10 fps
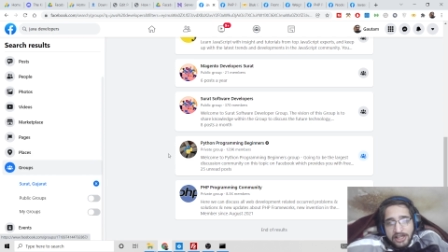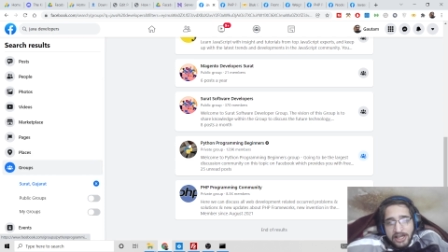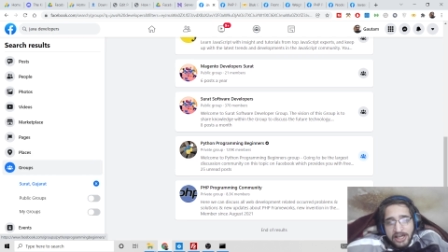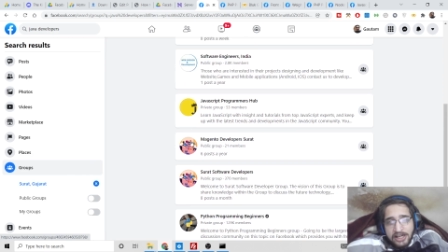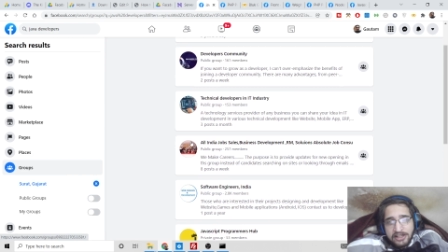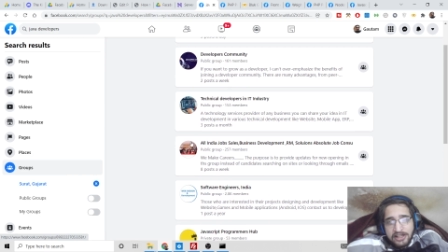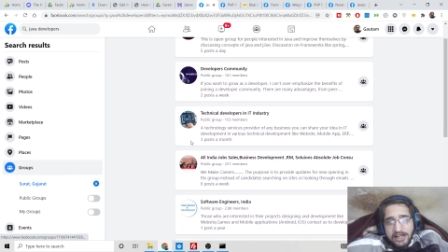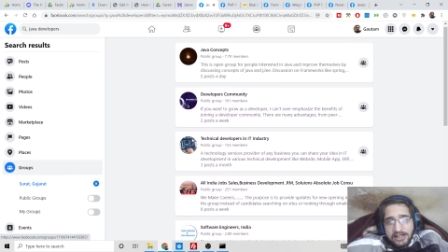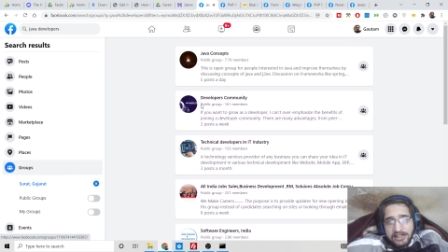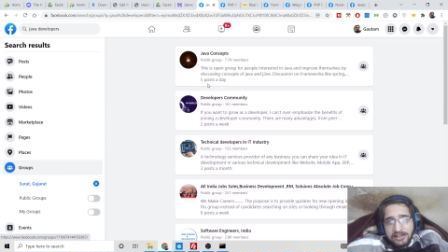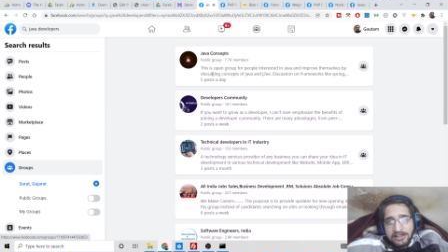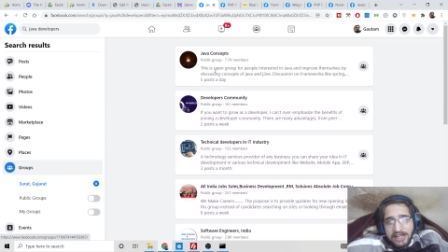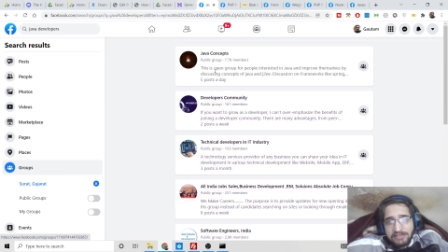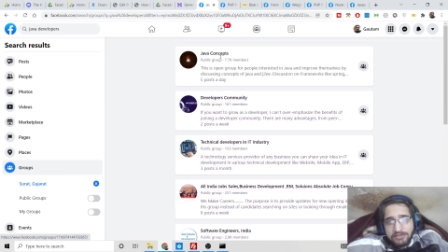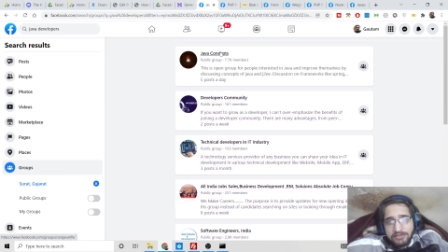and in
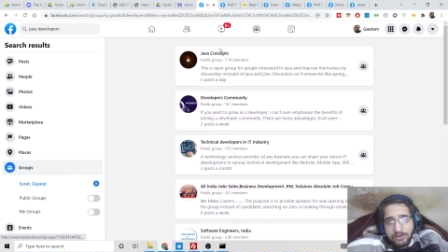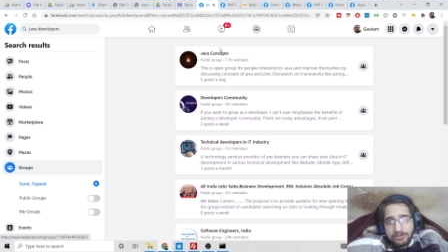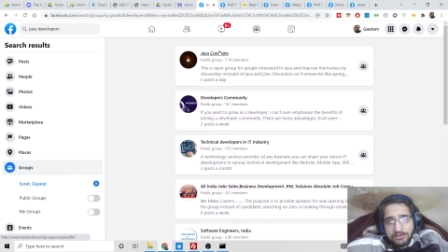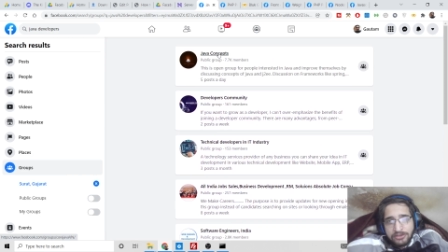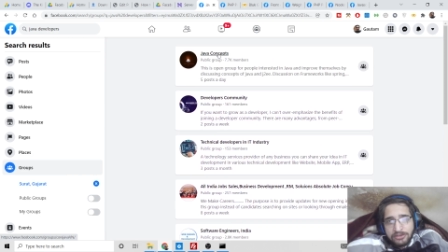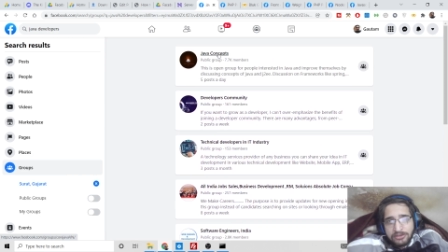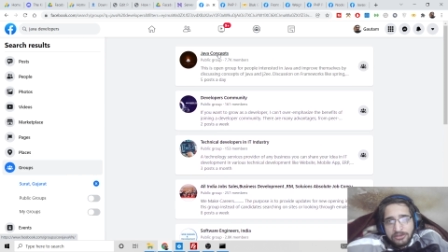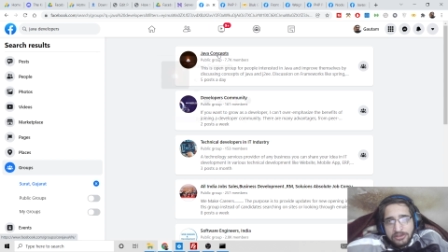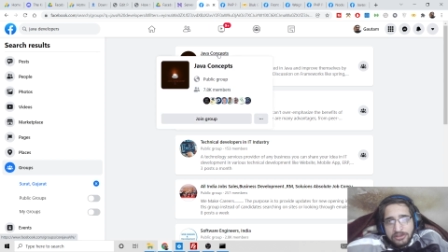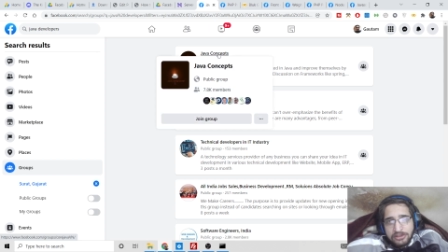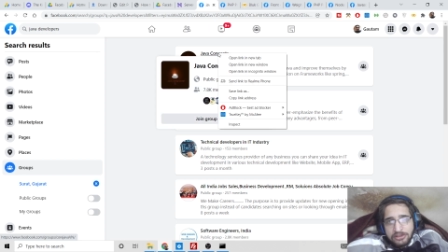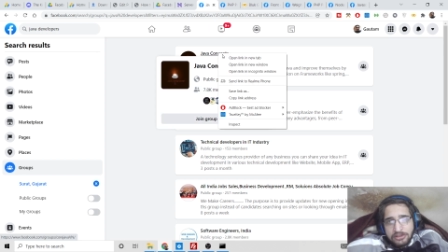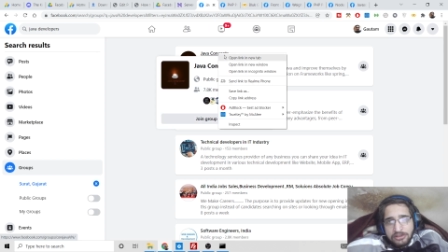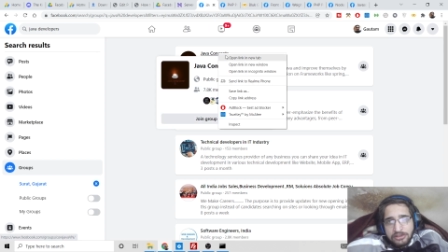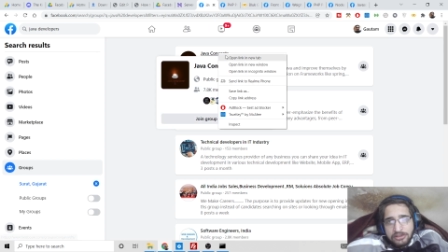that way also
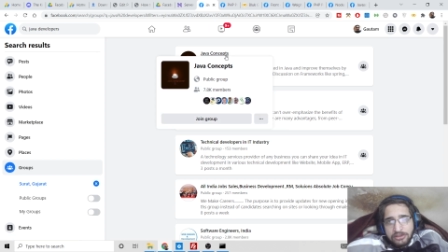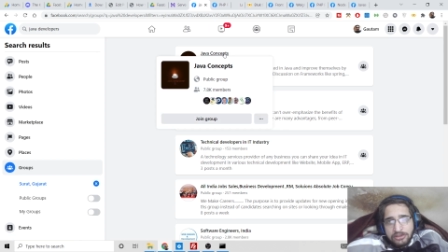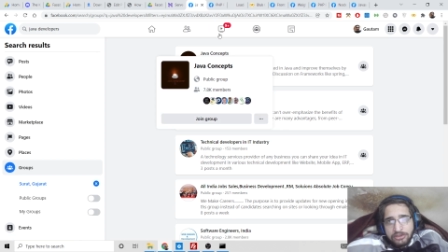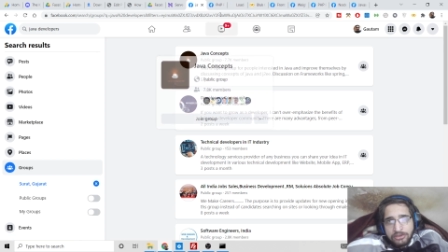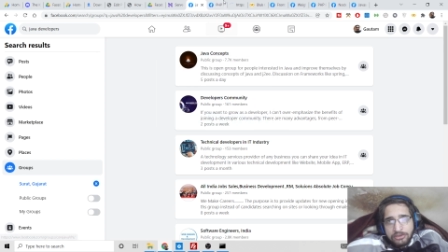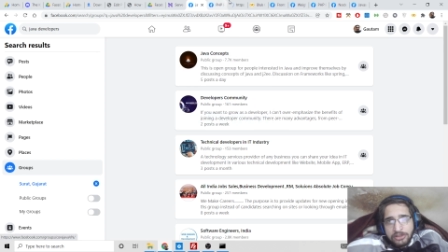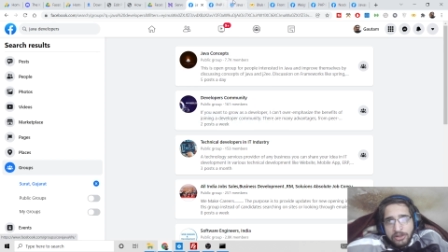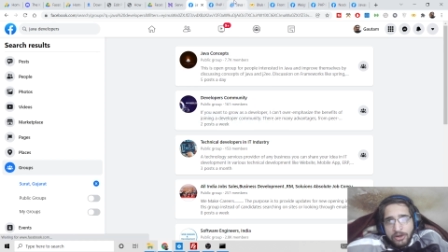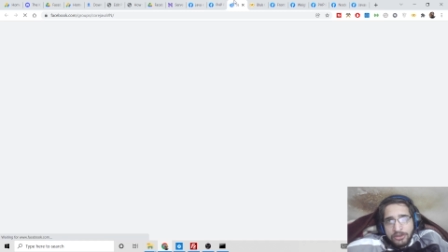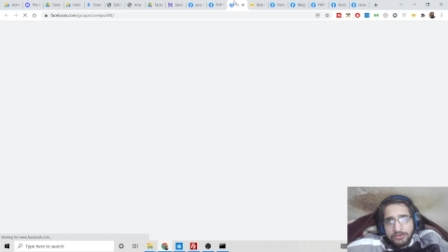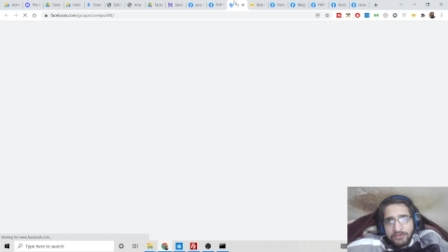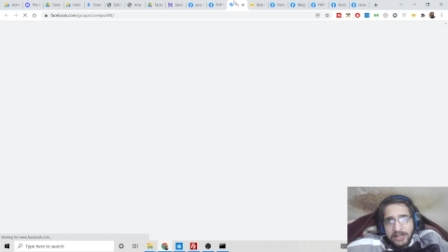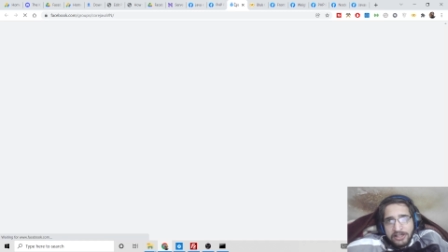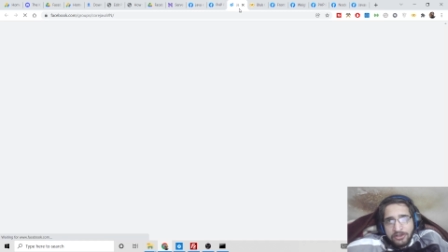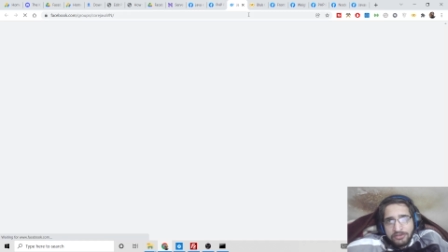so in order to
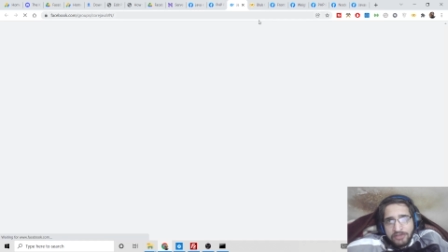find out